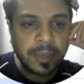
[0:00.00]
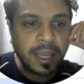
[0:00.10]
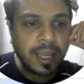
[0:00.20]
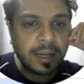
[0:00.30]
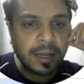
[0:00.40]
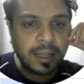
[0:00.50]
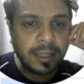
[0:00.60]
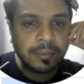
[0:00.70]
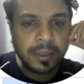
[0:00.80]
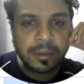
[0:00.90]
again,
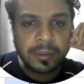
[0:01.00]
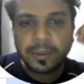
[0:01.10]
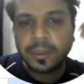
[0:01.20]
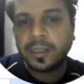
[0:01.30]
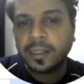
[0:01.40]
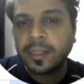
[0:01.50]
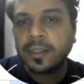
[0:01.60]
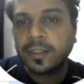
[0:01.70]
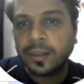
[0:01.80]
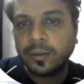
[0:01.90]
this
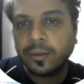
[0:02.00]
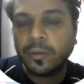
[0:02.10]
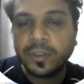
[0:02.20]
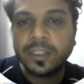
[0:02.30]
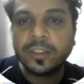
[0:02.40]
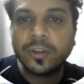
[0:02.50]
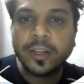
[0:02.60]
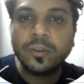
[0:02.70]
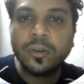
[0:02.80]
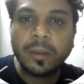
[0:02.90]
is obviously
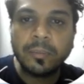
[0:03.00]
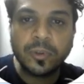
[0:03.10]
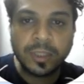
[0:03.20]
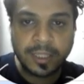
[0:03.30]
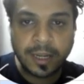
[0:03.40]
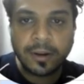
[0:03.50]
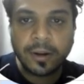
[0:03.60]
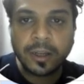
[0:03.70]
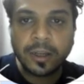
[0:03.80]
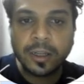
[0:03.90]
trying to come to a
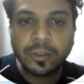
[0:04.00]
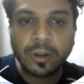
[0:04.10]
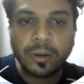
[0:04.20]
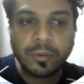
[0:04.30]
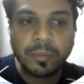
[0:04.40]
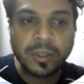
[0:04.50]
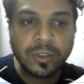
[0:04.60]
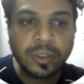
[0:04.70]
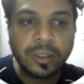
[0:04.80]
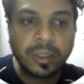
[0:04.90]
generic sort of a
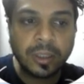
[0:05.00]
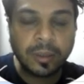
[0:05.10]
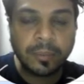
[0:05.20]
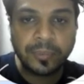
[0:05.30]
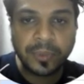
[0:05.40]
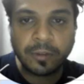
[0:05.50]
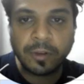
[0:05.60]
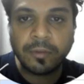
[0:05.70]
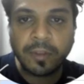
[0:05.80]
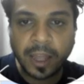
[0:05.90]
picture. It
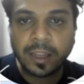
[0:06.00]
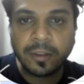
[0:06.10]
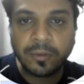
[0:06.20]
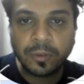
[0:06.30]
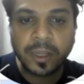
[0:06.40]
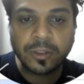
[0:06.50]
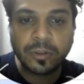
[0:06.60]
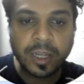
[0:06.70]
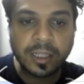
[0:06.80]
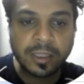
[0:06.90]
will vary from case
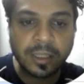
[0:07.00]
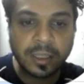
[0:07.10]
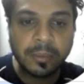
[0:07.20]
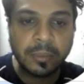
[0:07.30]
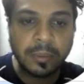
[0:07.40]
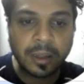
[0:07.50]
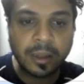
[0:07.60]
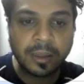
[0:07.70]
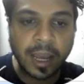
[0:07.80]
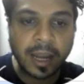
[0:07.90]
to case.
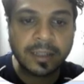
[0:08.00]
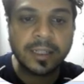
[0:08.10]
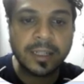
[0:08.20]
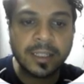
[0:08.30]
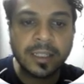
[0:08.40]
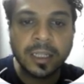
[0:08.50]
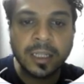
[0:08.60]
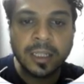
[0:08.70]
The ad sets